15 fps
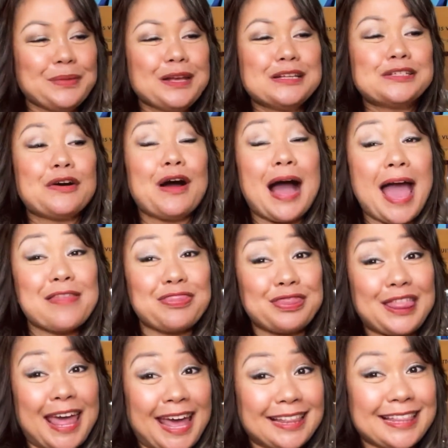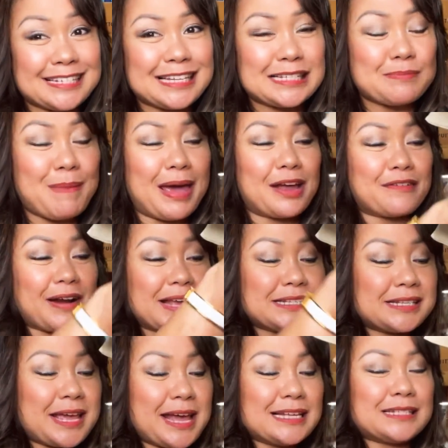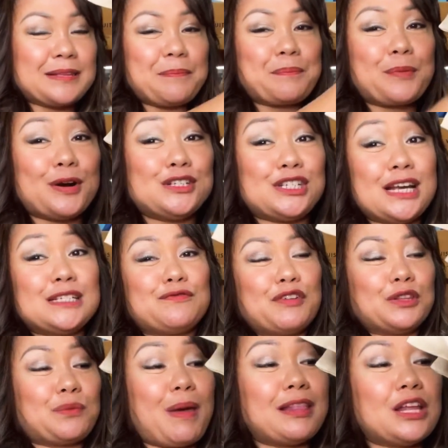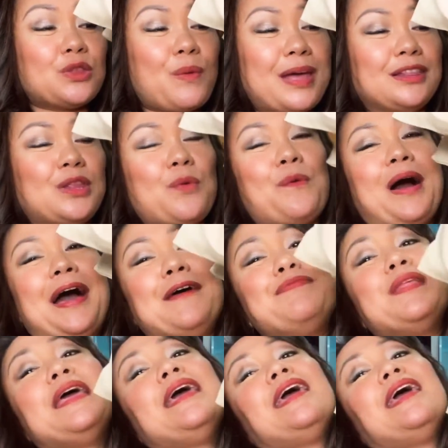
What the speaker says: So I think this is my craziest purchase for 2021.